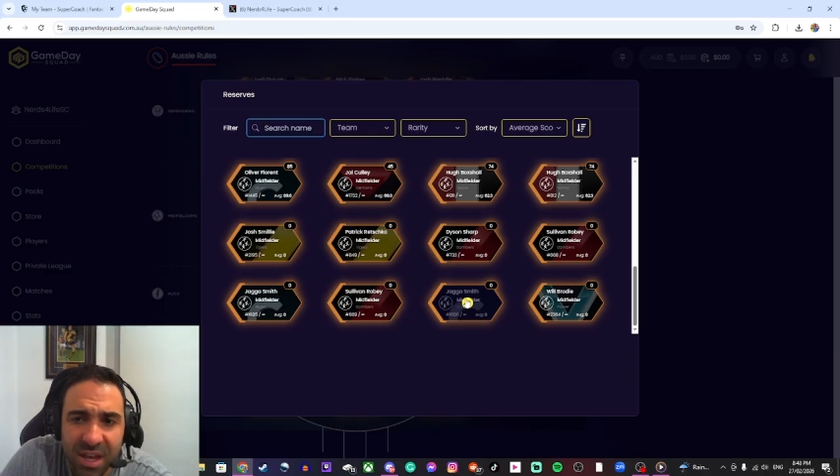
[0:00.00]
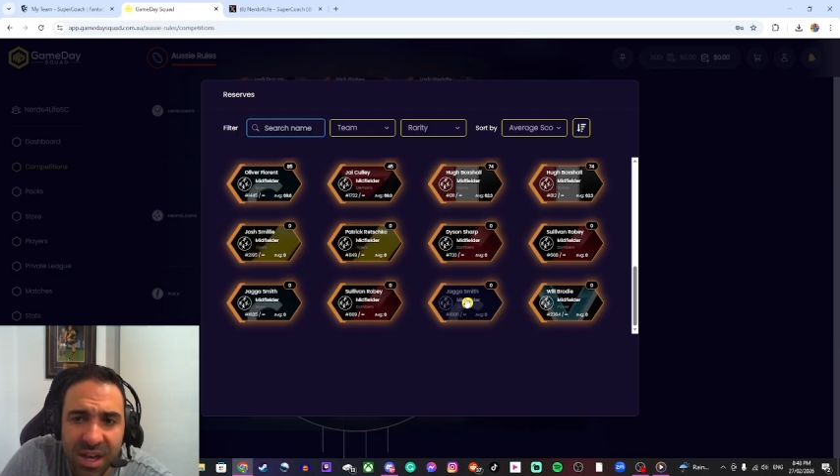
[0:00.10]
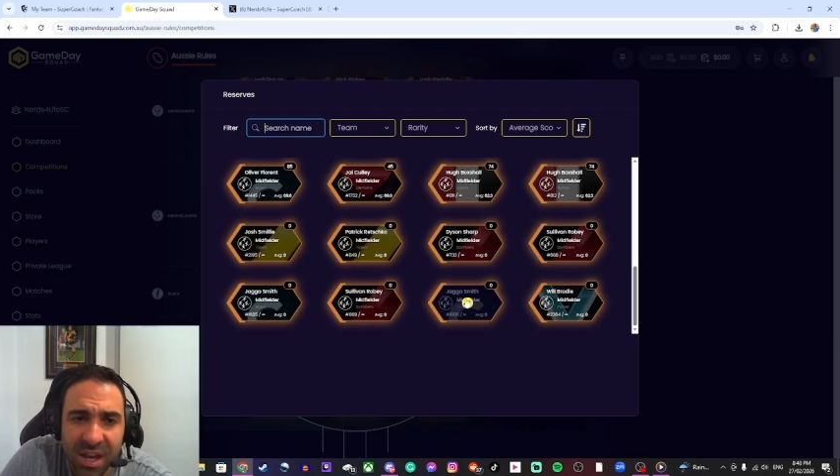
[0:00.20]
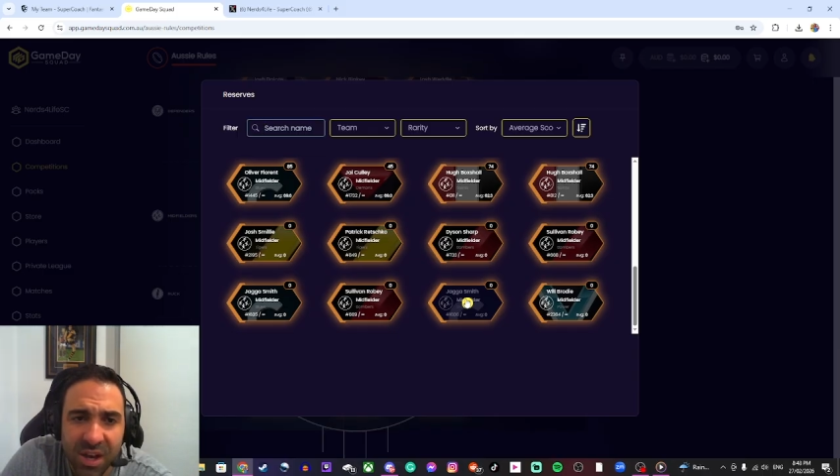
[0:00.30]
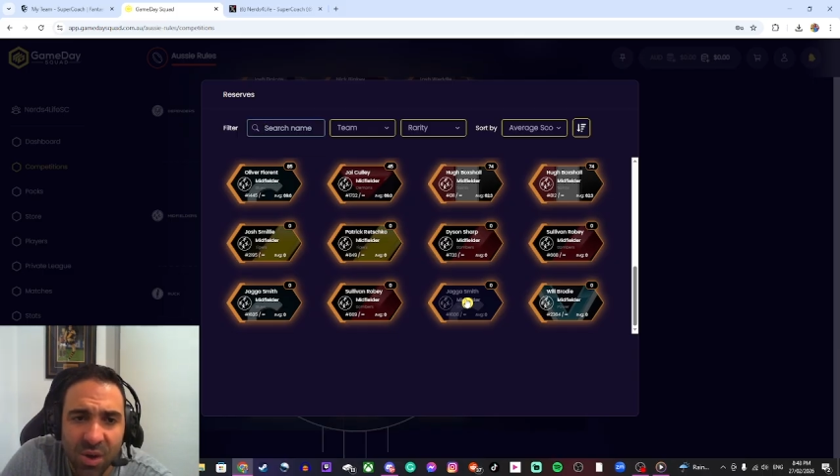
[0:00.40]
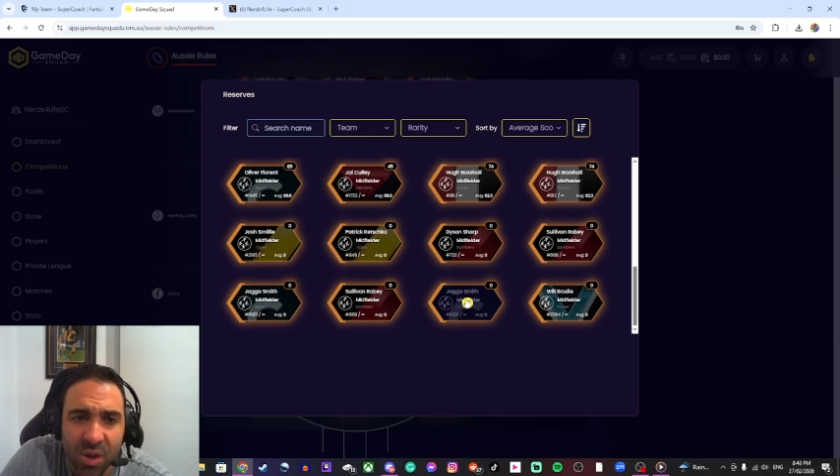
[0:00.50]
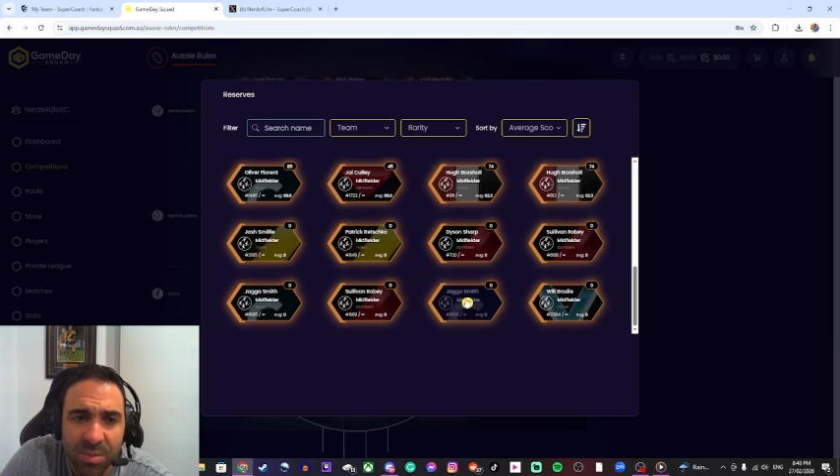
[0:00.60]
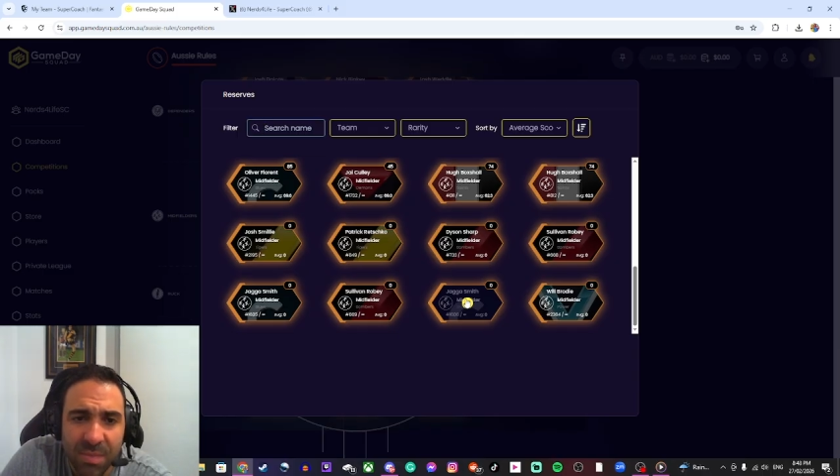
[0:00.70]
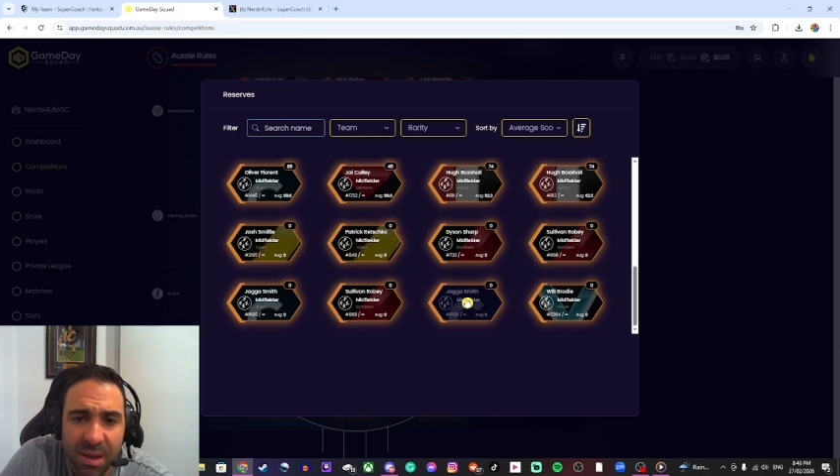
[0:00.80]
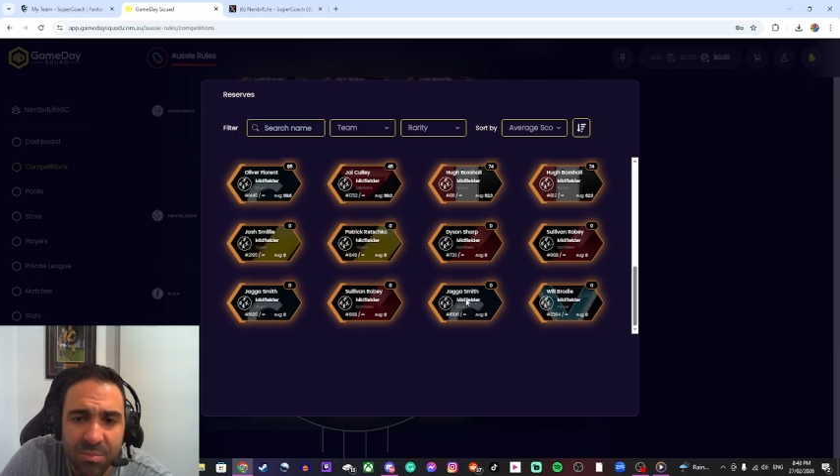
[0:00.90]
on
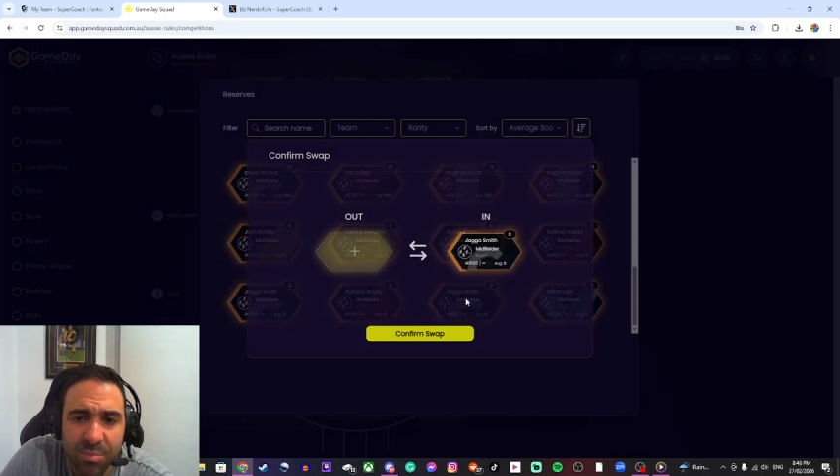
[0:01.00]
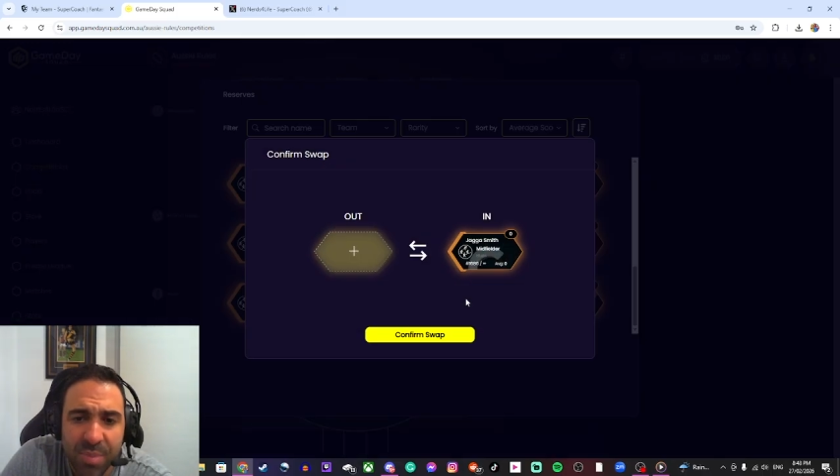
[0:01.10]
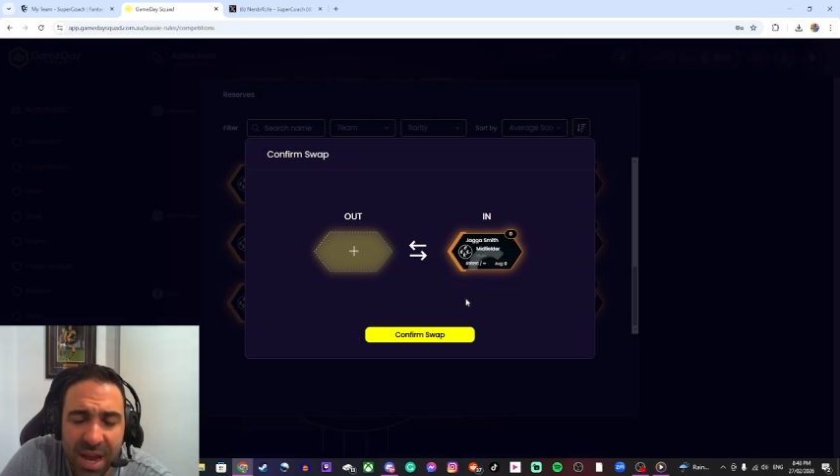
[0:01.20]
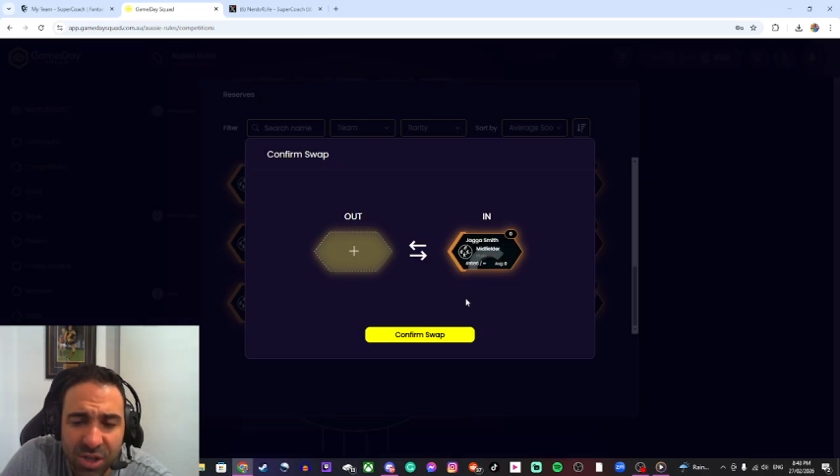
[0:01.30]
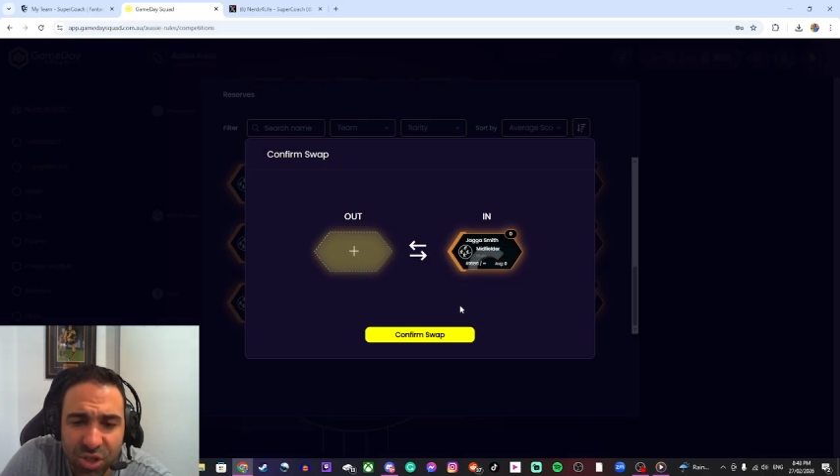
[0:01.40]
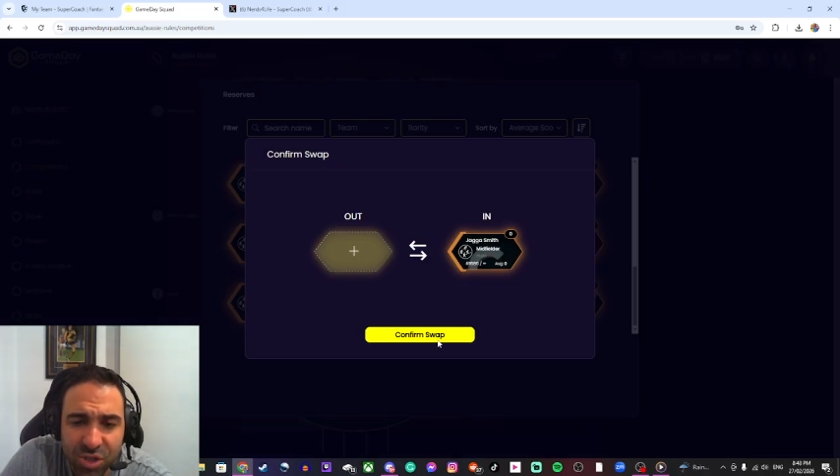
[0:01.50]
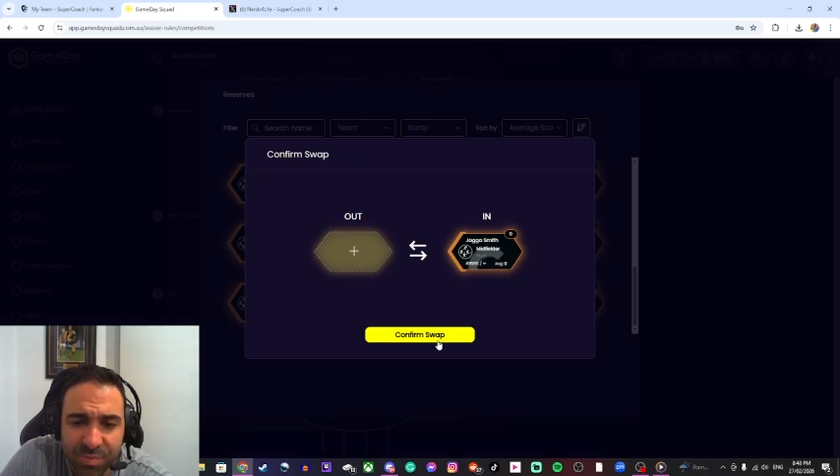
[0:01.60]
my bench,